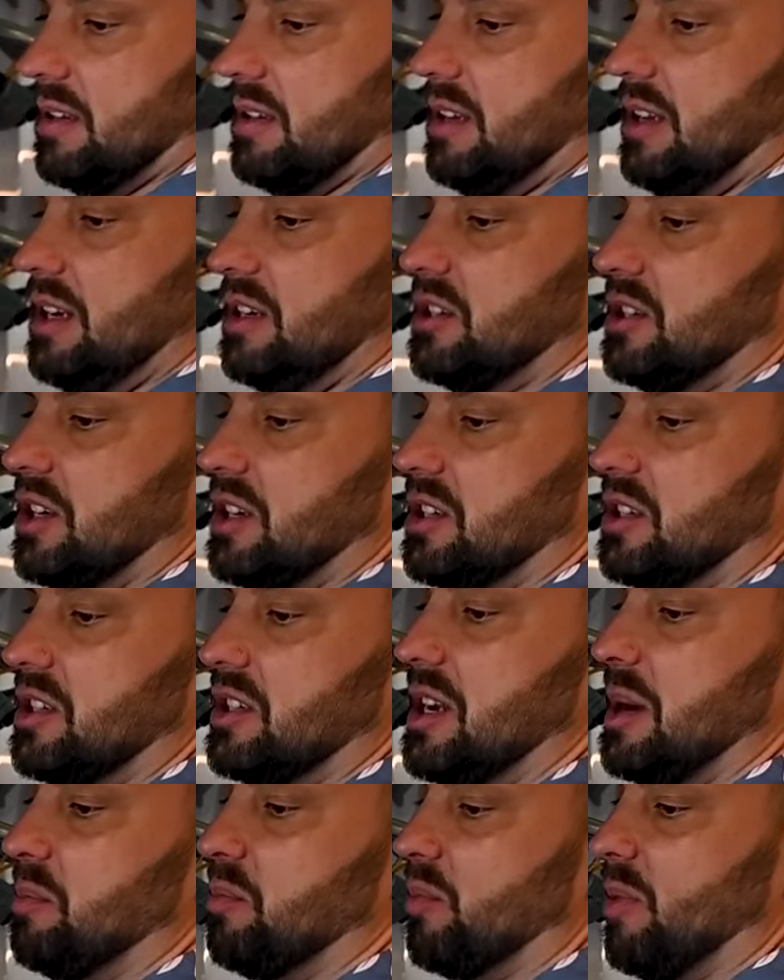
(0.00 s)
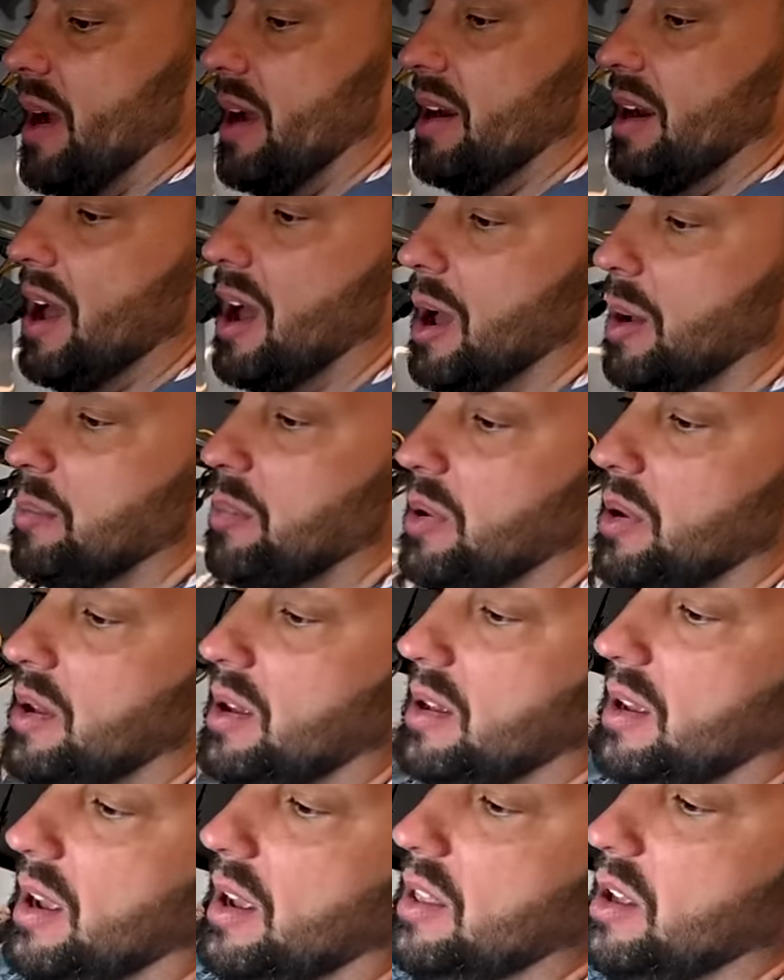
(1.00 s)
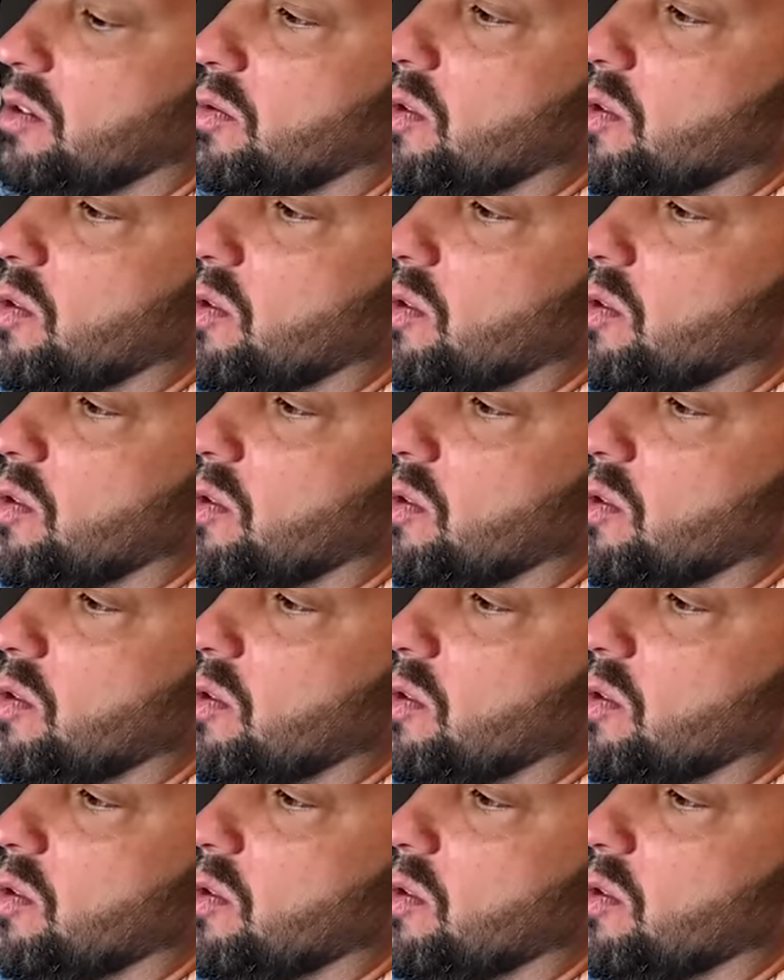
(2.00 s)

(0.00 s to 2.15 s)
These just zip right up, and the